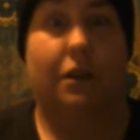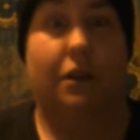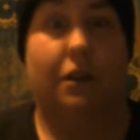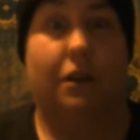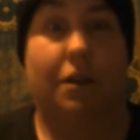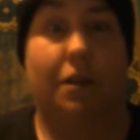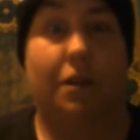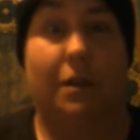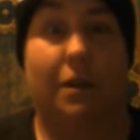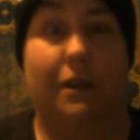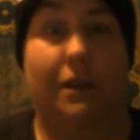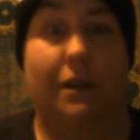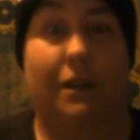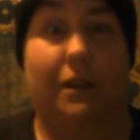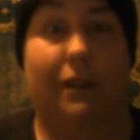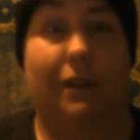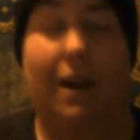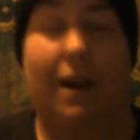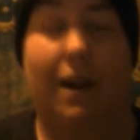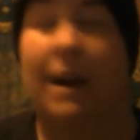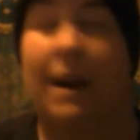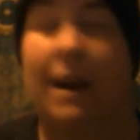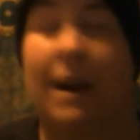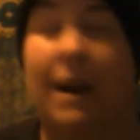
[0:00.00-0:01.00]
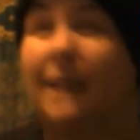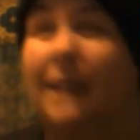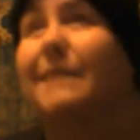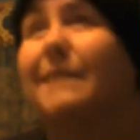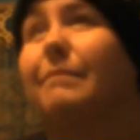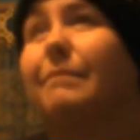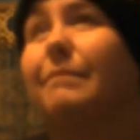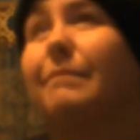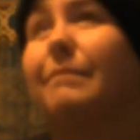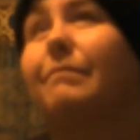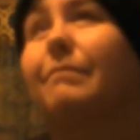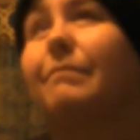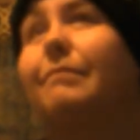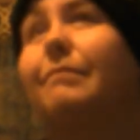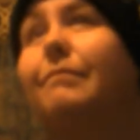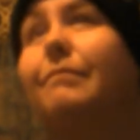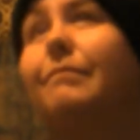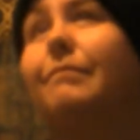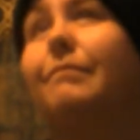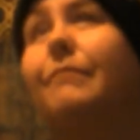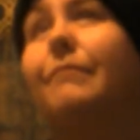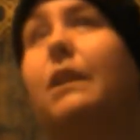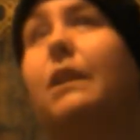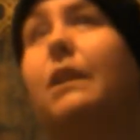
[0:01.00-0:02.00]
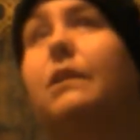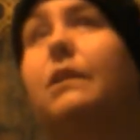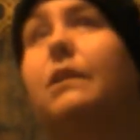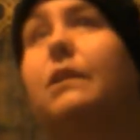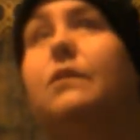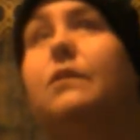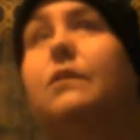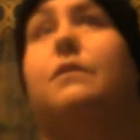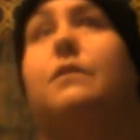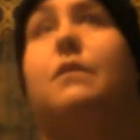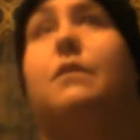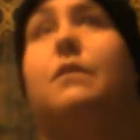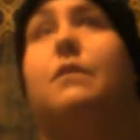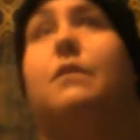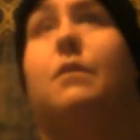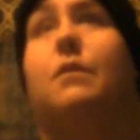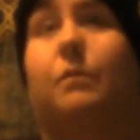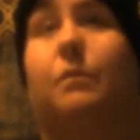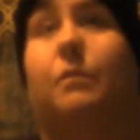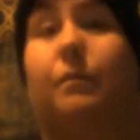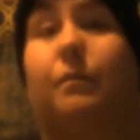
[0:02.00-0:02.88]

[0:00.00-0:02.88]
no, it's not. So,